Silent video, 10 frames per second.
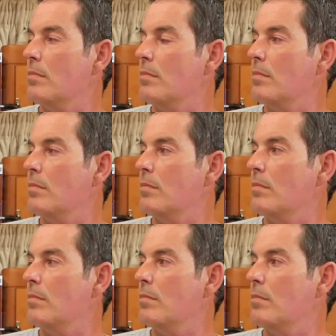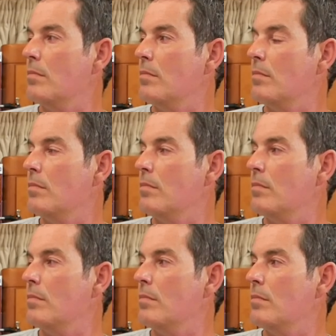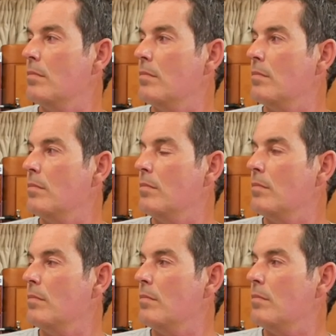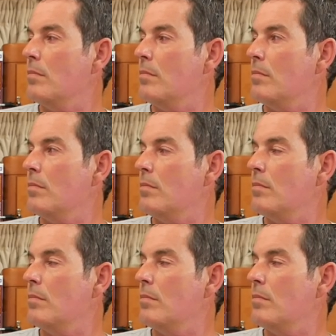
(not speaking)